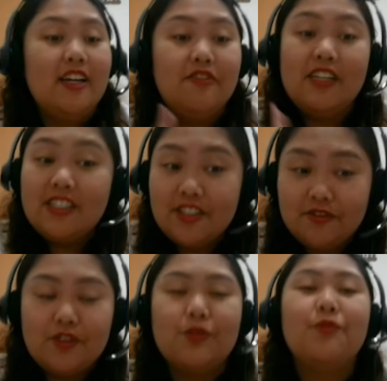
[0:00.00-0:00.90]
of
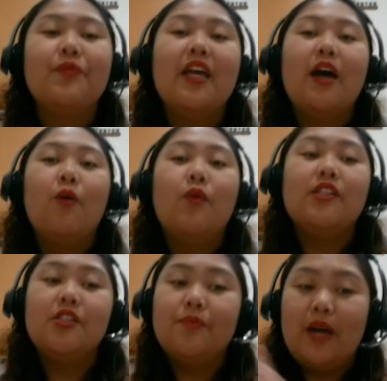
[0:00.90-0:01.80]
interview.
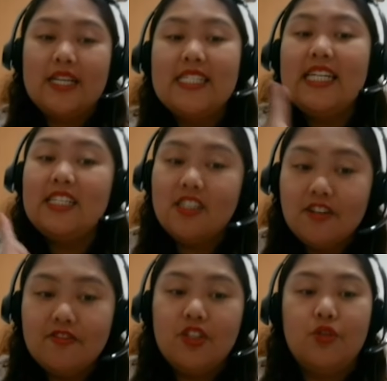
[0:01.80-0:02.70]
Once you pass the
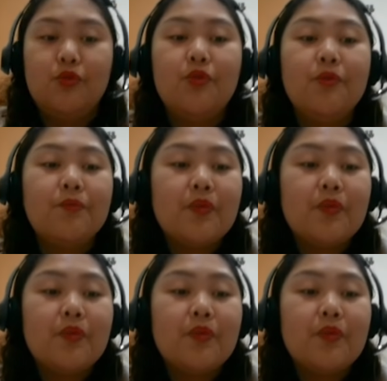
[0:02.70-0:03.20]
interview,